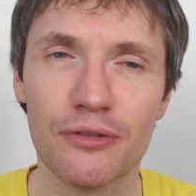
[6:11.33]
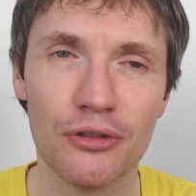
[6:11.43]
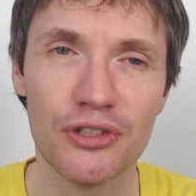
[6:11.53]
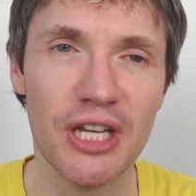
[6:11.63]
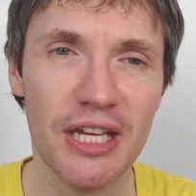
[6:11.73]
And
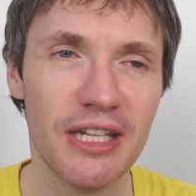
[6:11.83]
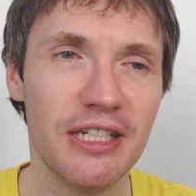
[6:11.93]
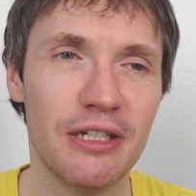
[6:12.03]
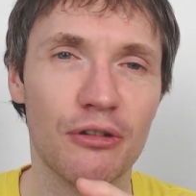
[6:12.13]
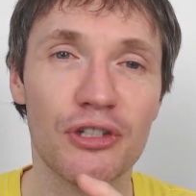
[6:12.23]
of course,
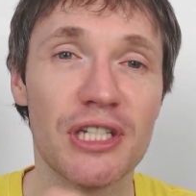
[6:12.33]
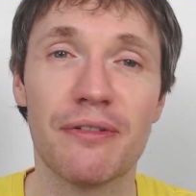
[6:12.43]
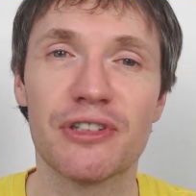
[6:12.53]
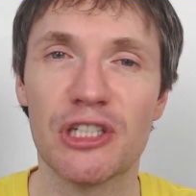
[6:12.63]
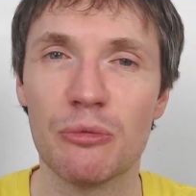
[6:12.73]
you know, not
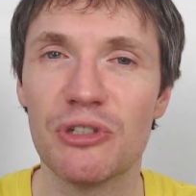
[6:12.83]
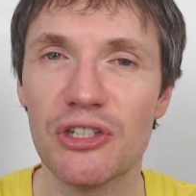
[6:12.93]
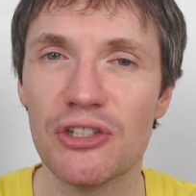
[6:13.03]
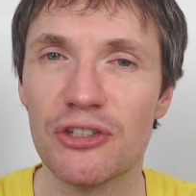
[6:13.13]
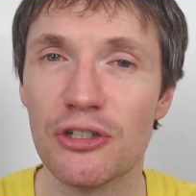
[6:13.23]
everyone's in a
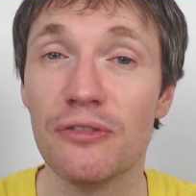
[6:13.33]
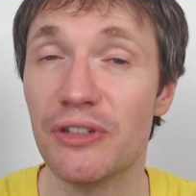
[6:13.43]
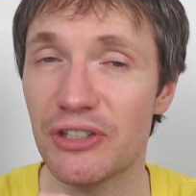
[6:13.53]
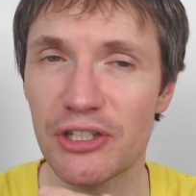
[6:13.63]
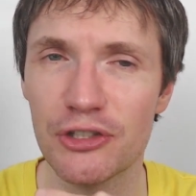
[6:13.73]
position to do
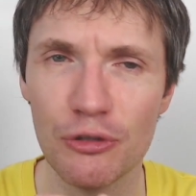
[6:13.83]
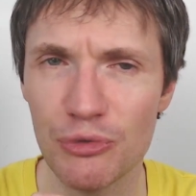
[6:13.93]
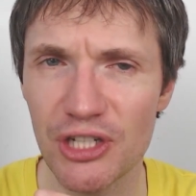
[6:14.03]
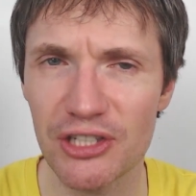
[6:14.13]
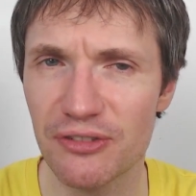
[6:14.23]
things like
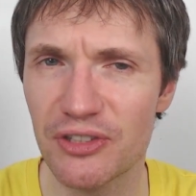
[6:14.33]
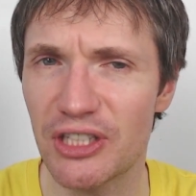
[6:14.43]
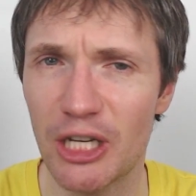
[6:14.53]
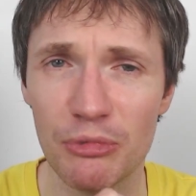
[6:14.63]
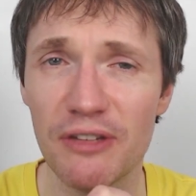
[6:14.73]
super chats and
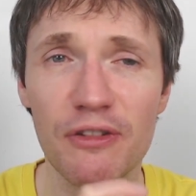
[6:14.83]
things like that,